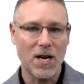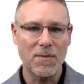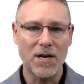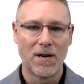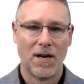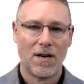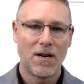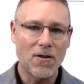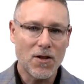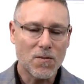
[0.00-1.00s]
But you
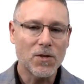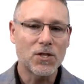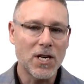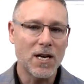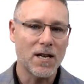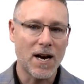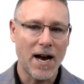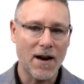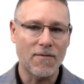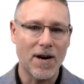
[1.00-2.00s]
know, this machine that I
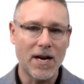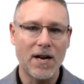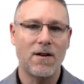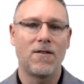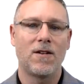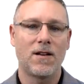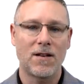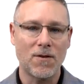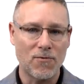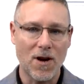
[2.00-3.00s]
have right here,
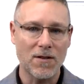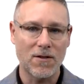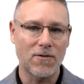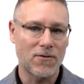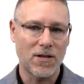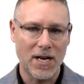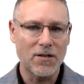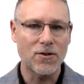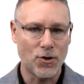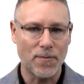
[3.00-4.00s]
like the processor's
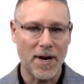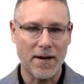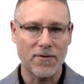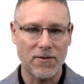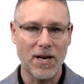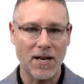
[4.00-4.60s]
integer based, right?